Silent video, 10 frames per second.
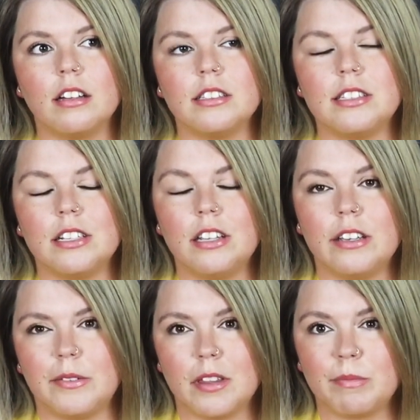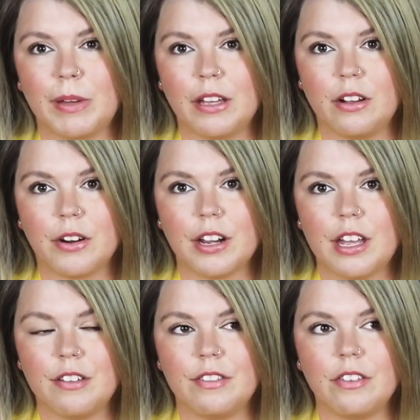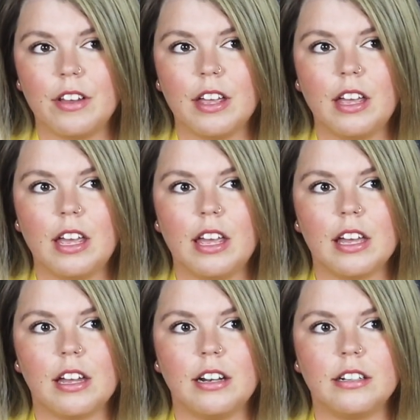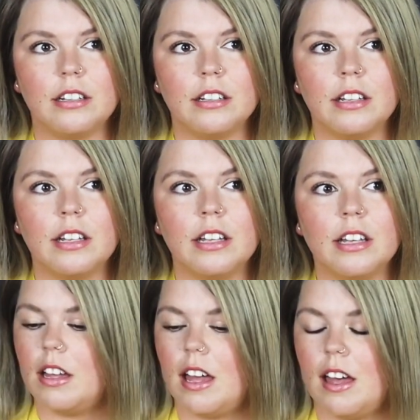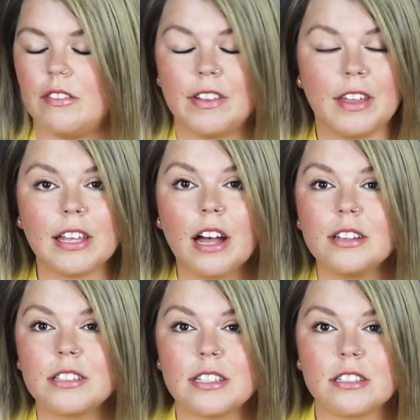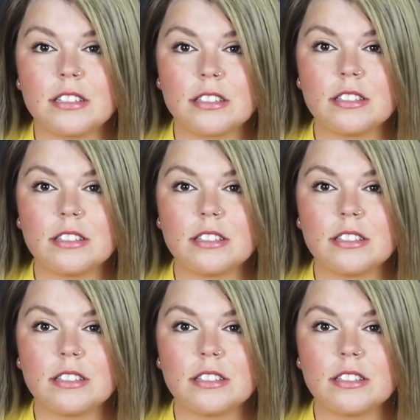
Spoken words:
dealing with my grief and everything else,